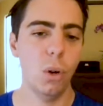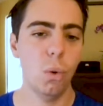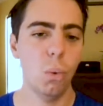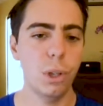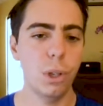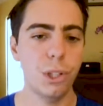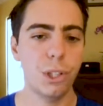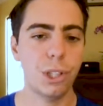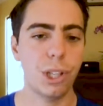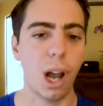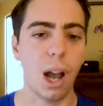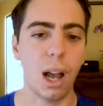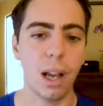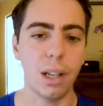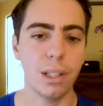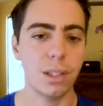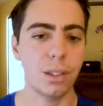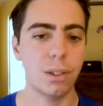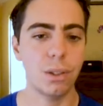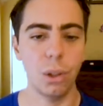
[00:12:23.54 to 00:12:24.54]
which
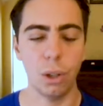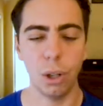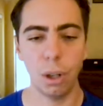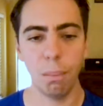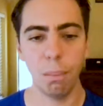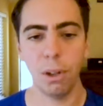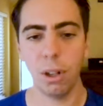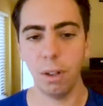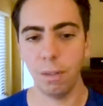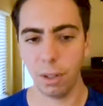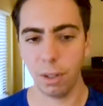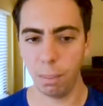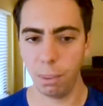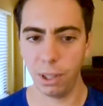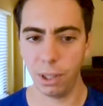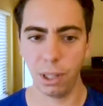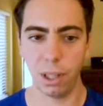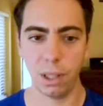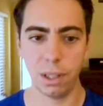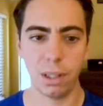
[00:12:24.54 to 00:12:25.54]
has the number of
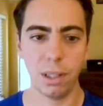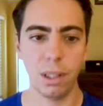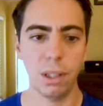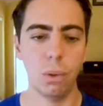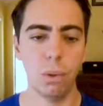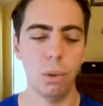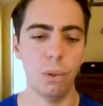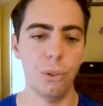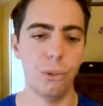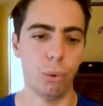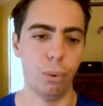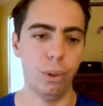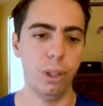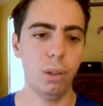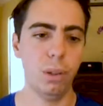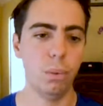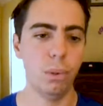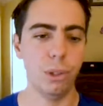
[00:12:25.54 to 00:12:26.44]
replicas equal 3,